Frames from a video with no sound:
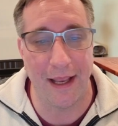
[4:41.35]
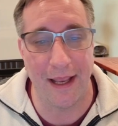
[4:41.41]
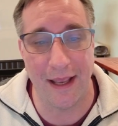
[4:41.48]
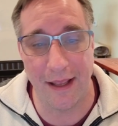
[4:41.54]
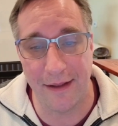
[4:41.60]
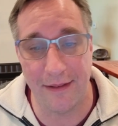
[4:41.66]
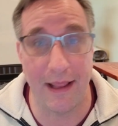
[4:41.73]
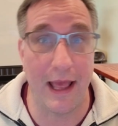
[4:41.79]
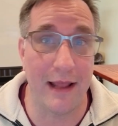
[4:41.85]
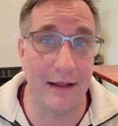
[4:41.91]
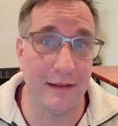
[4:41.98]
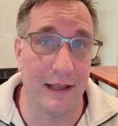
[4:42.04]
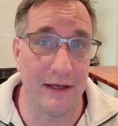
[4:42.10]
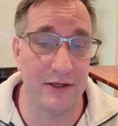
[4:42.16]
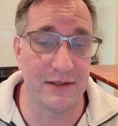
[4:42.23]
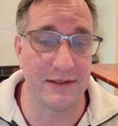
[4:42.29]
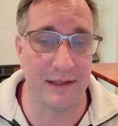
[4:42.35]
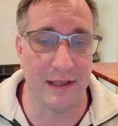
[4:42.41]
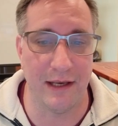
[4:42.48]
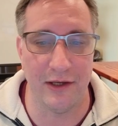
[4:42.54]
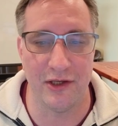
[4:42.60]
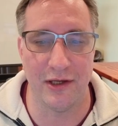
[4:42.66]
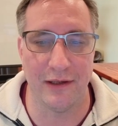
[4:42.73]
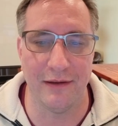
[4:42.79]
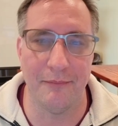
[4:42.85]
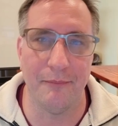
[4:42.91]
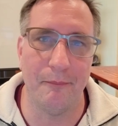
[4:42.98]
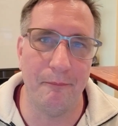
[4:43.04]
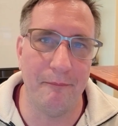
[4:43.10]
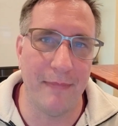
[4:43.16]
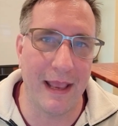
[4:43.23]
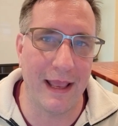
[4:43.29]
and that legislation
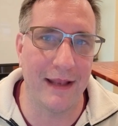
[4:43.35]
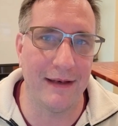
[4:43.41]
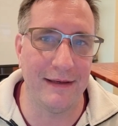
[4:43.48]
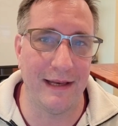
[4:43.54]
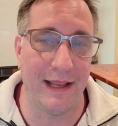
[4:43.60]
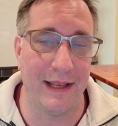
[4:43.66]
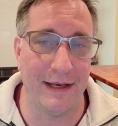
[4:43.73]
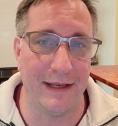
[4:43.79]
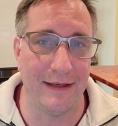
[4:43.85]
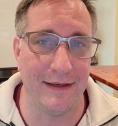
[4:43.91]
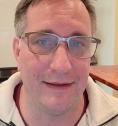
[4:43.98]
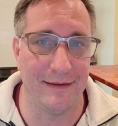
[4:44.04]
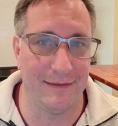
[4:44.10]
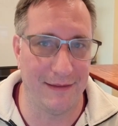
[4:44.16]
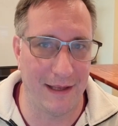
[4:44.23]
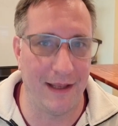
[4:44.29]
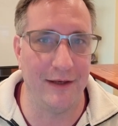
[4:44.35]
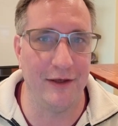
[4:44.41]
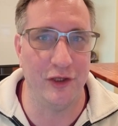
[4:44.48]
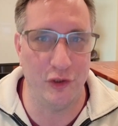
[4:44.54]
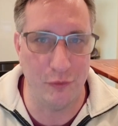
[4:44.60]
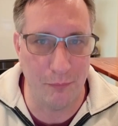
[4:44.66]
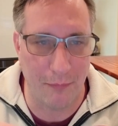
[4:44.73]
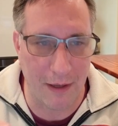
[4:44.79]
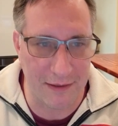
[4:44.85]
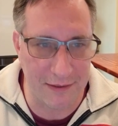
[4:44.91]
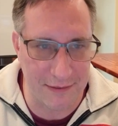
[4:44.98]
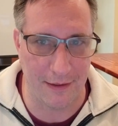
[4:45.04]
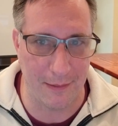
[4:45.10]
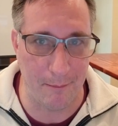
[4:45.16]
mandated that you must